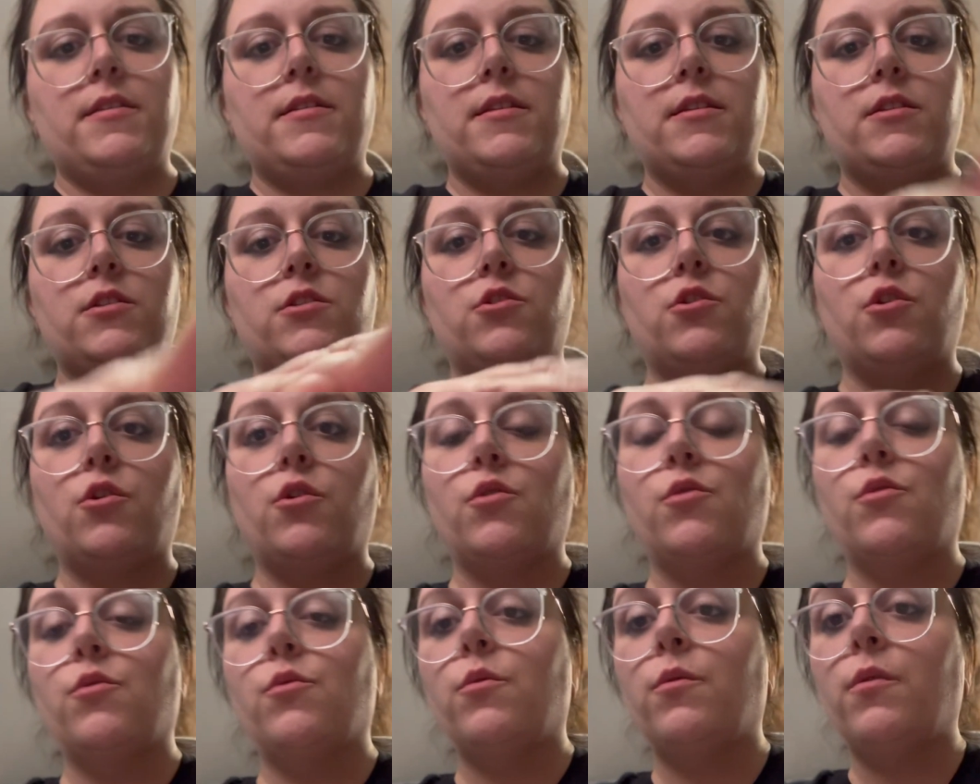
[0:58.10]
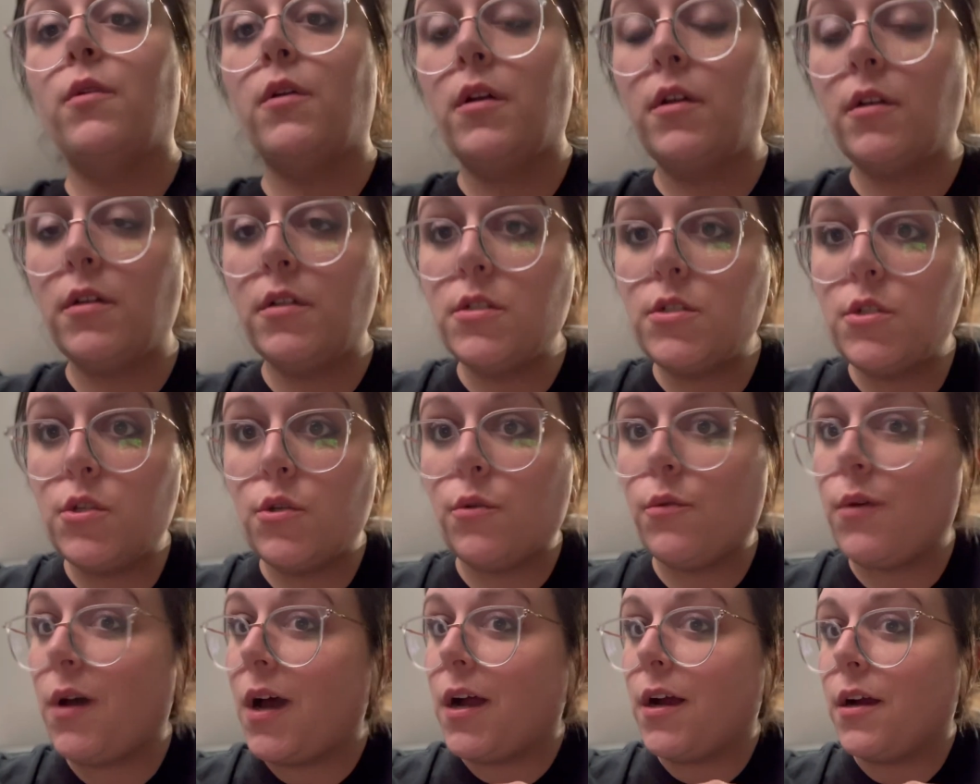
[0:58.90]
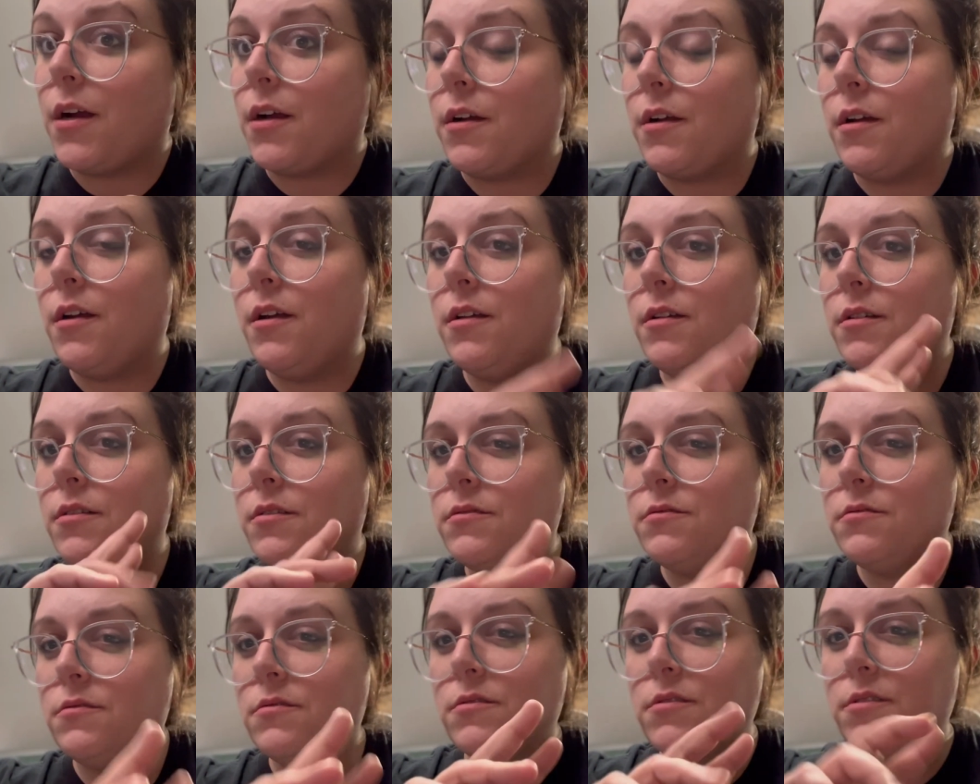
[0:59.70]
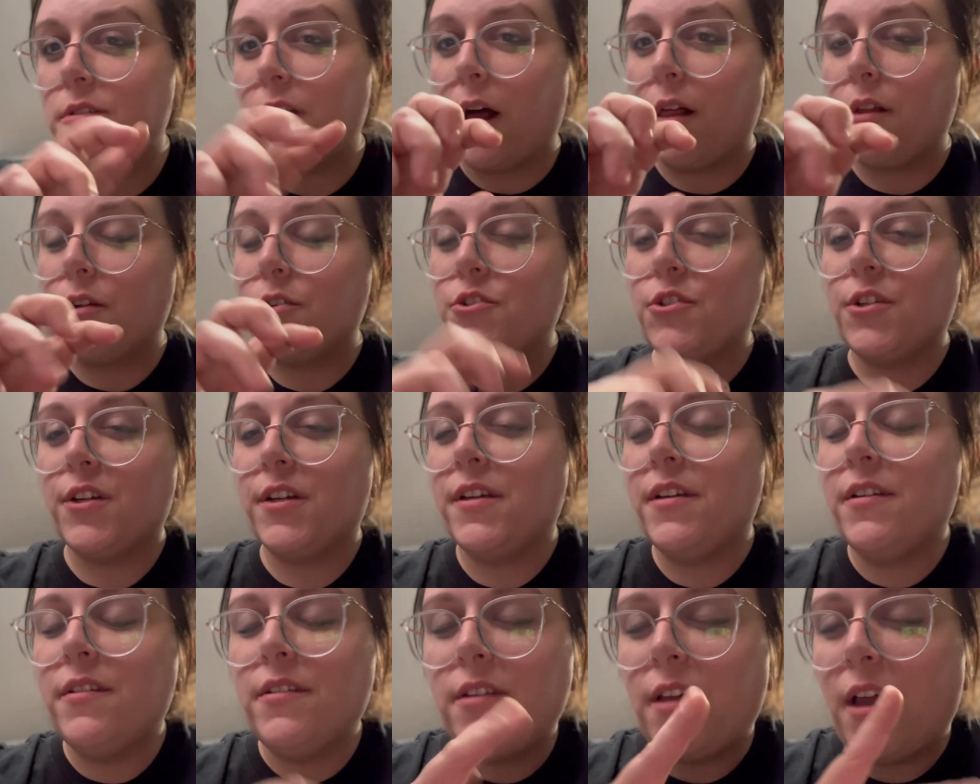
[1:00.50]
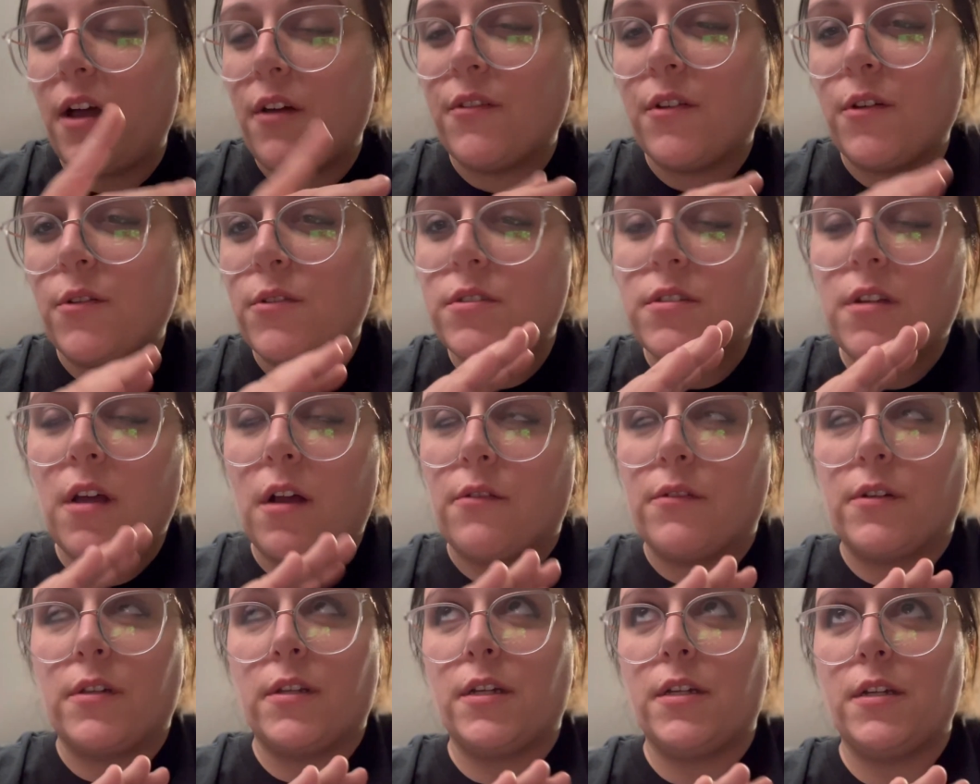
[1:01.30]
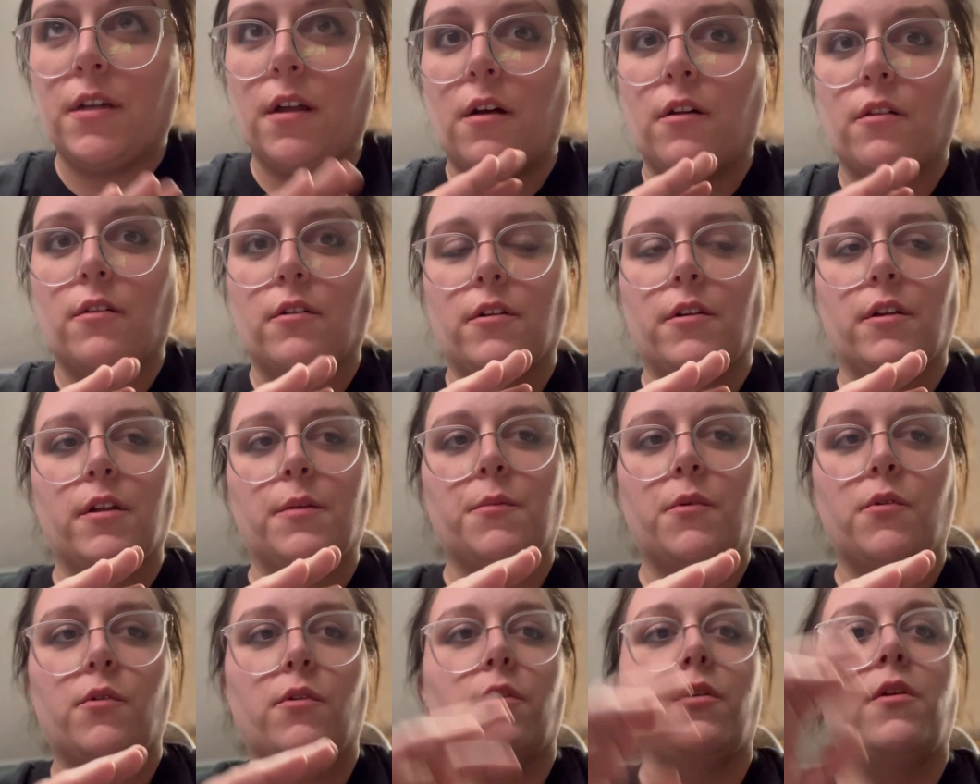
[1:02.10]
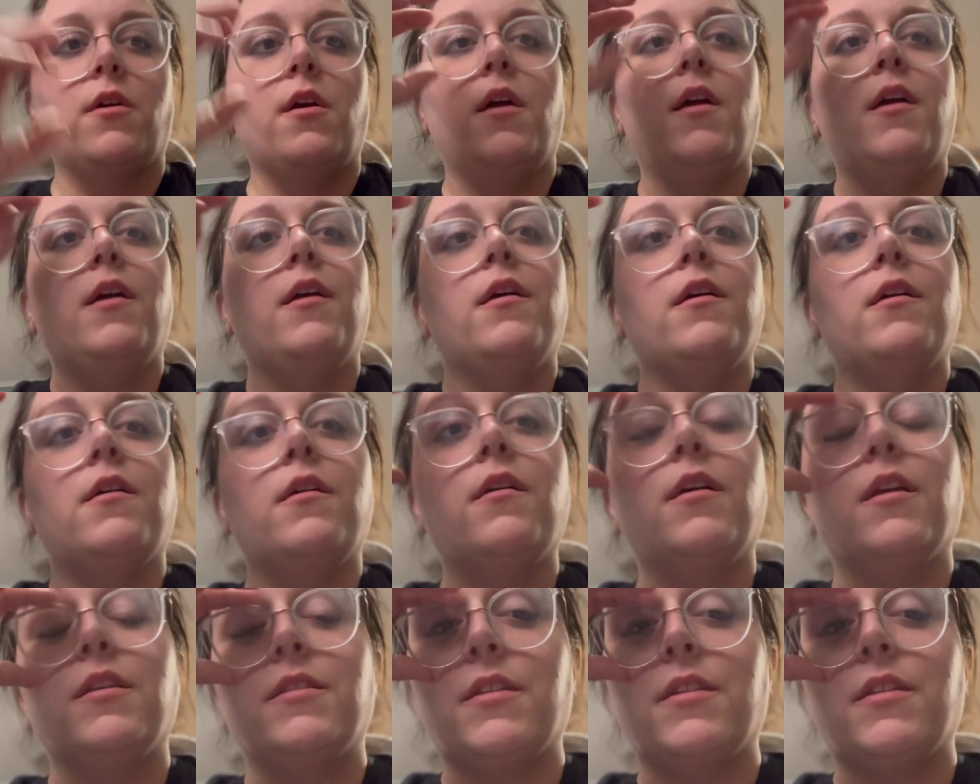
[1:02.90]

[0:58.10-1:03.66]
is new to our Dollar Tree. Y'all know it's not really a dollar anymore. It's